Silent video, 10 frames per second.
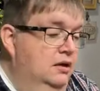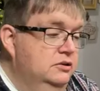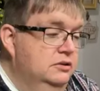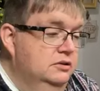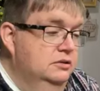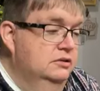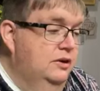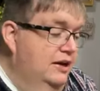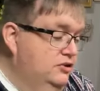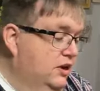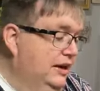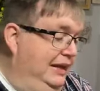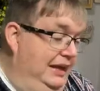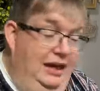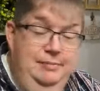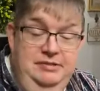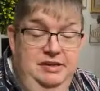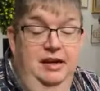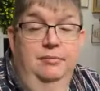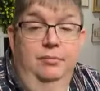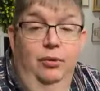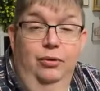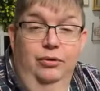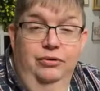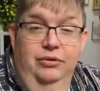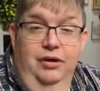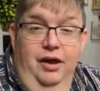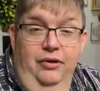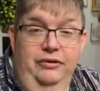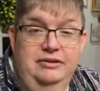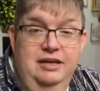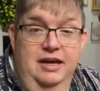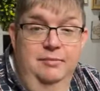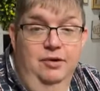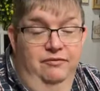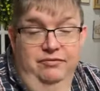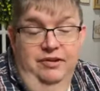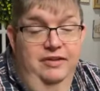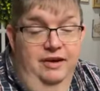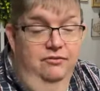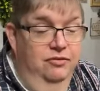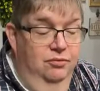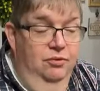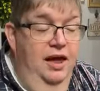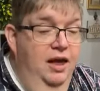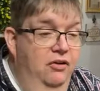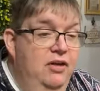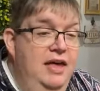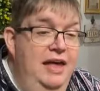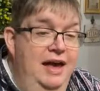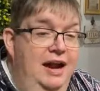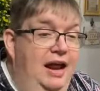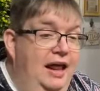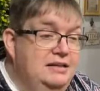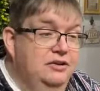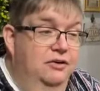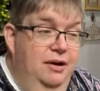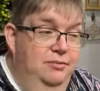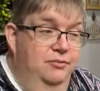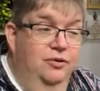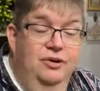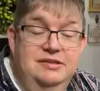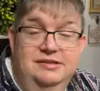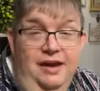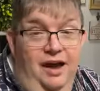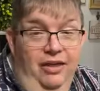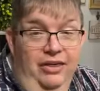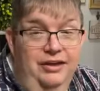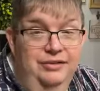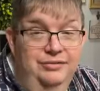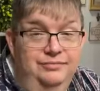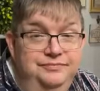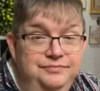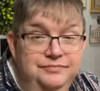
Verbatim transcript: Uh, so I try to keep some boiled all the time. We've done that for a while. And I like to grab them for a salad.